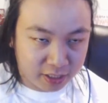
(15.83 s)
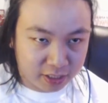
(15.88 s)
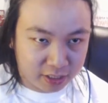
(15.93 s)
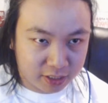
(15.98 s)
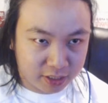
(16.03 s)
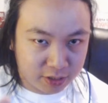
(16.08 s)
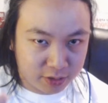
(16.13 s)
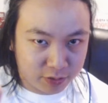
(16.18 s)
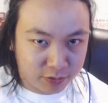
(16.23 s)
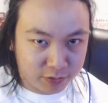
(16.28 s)

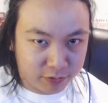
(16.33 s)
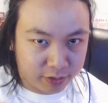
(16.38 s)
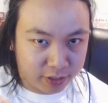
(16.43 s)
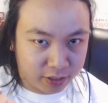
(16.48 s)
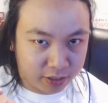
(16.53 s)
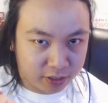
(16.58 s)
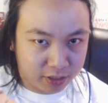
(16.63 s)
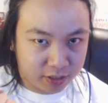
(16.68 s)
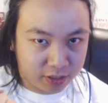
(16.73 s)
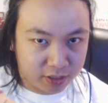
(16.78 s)
It's real.
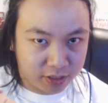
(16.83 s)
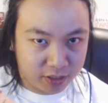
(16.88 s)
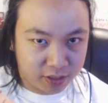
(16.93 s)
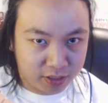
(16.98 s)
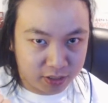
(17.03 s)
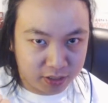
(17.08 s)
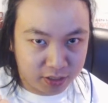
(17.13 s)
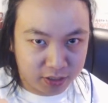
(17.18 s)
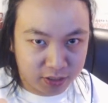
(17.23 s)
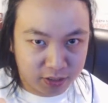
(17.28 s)

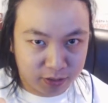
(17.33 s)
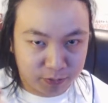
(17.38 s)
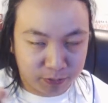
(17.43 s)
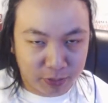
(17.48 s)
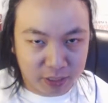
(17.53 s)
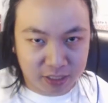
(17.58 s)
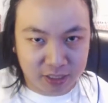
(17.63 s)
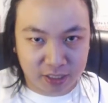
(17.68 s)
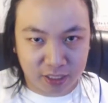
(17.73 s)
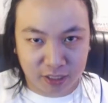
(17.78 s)

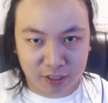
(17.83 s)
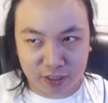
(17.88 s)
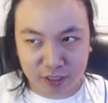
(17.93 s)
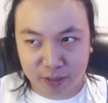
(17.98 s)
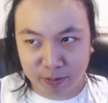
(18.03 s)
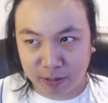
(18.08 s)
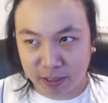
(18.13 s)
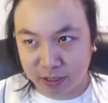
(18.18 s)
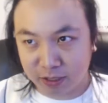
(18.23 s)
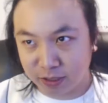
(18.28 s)
Based on
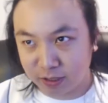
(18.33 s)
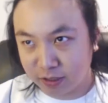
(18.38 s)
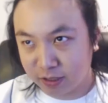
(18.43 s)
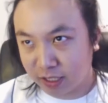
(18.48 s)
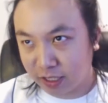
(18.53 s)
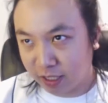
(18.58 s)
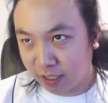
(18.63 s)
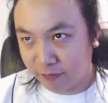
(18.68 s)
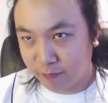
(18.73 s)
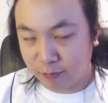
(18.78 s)
this picture
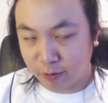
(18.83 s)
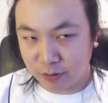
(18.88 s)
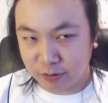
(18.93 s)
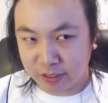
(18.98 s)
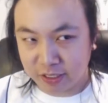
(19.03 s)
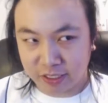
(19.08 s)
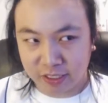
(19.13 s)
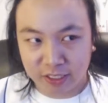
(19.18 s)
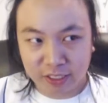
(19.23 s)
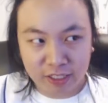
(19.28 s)
that they've
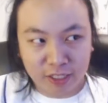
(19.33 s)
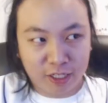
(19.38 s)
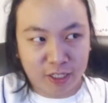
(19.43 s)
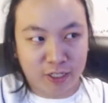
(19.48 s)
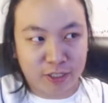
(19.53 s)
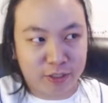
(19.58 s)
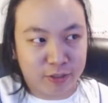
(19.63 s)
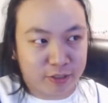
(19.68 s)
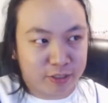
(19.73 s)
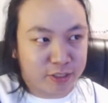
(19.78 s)
posted
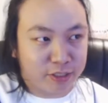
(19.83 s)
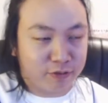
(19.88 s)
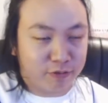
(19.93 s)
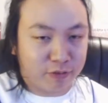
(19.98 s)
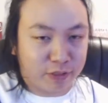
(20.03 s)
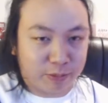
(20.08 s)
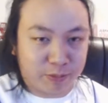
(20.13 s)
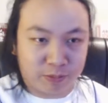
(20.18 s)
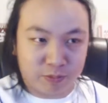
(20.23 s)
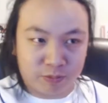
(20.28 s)
on their
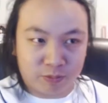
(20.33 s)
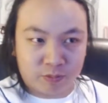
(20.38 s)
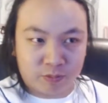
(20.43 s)
Instagram.